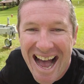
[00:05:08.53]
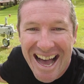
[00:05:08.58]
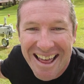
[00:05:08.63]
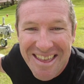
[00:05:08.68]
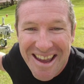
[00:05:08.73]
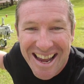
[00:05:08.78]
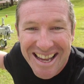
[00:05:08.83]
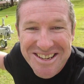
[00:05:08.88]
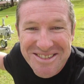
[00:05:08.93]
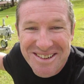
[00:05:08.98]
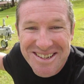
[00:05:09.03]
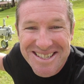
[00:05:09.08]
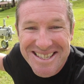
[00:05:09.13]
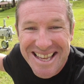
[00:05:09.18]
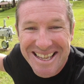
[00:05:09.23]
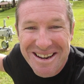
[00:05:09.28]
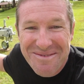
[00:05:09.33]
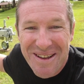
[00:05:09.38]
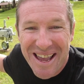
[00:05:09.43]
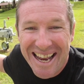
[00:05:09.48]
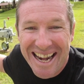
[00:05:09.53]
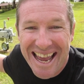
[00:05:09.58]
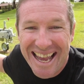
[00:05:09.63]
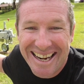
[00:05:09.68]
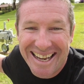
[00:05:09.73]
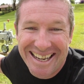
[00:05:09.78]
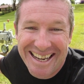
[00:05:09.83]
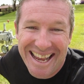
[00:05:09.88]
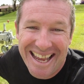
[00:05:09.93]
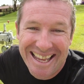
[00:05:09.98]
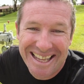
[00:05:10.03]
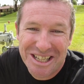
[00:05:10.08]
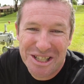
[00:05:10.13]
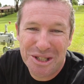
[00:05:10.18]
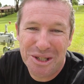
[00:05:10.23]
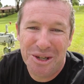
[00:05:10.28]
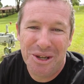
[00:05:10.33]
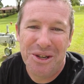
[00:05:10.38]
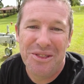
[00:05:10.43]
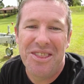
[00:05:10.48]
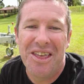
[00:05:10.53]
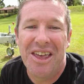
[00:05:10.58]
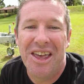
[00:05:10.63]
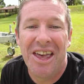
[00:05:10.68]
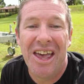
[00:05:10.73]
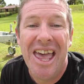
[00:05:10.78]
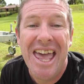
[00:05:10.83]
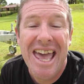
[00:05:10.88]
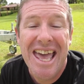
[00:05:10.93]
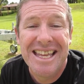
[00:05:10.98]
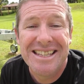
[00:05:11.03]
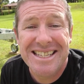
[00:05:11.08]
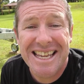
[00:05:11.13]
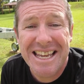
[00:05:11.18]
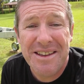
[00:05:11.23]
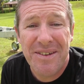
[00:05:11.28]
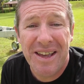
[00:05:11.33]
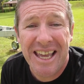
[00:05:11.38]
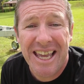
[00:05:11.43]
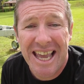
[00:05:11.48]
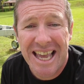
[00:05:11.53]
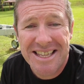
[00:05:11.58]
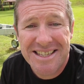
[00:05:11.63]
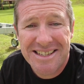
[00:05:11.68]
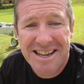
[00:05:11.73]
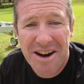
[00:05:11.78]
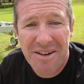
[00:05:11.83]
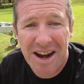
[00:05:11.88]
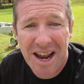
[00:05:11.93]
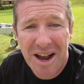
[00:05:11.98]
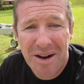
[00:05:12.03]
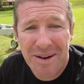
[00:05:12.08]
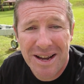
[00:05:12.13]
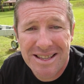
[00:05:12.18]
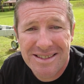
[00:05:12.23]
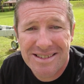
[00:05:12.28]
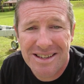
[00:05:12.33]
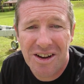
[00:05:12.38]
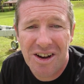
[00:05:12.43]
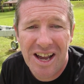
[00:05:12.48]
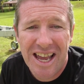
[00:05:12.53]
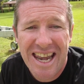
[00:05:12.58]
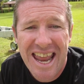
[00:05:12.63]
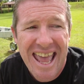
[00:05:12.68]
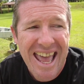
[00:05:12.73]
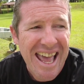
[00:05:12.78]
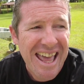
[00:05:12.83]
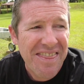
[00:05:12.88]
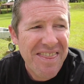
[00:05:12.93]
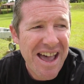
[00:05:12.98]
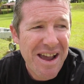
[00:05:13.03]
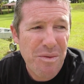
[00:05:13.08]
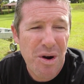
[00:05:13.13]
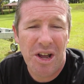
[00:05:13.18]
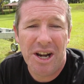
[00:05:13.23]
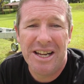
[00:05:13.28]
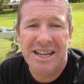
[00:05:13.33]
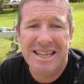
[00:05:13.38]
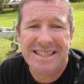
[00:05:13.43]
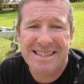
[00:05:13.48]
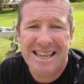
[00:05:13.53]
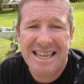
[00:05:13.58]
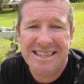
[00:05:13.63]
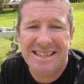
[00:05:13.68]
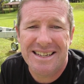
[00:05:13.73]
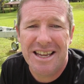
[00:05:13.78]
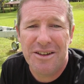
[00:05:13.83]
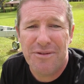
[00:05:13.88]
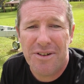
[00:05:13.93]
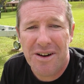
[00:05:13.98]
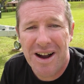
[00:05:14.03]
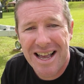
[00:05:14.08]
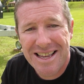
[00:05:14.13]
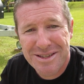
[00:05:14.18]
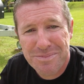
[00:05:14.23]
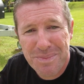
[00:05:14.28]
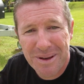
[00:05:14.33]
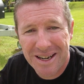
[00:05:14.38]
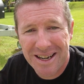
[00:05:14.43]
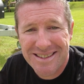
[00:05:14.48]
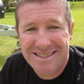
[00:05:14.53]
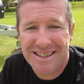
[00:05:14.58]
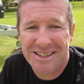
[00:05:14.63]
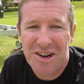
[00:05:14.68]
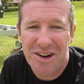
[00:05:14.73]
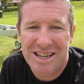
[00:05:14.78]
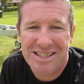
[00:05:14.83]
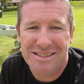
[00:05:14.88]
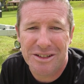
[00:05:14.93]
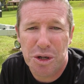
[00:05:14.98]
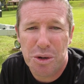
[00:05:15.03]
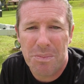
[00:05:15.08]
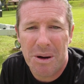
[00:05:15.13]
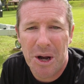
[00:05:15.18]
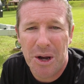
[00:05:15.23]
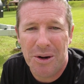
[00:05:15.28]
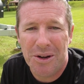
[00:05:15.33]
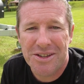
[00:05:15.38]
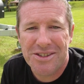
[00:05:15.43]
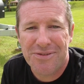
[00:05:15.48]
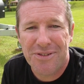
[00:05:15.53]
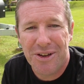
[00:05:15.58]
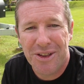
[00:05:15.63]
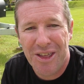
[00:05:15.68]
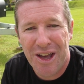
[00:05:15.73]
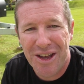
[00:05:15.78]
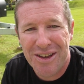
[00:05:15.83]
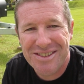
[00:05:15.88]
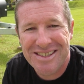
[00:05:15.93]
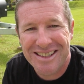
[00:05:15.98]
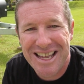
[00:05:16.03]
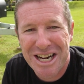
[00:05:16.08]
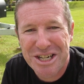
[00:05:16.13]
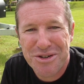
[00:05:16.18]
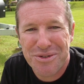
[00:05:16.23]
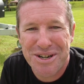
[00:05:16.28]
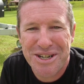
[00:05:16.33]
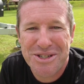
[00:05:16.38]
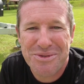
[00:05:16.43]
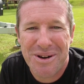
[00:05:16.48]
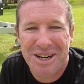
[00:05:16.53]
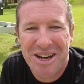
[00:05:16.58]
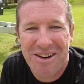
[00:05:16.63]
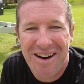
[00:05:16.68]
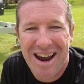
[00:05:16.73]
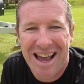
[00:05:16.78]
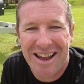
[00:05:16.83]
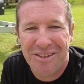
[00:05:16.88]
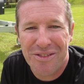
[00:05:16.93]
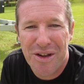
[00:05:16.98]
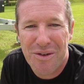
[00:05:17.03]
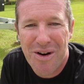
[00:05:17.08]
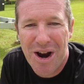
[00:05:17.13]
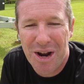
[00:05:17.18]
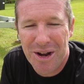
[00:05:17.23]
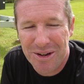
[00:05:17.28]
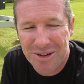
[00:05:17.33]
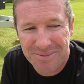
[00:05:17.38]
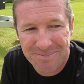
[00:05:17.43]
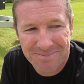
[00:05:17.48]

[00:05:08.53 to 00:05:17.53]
Other extras that have been added include the TV and stereo inside. They weren't a necessity for us, but it's a nice little bonus for those luxuries when you're out on the road.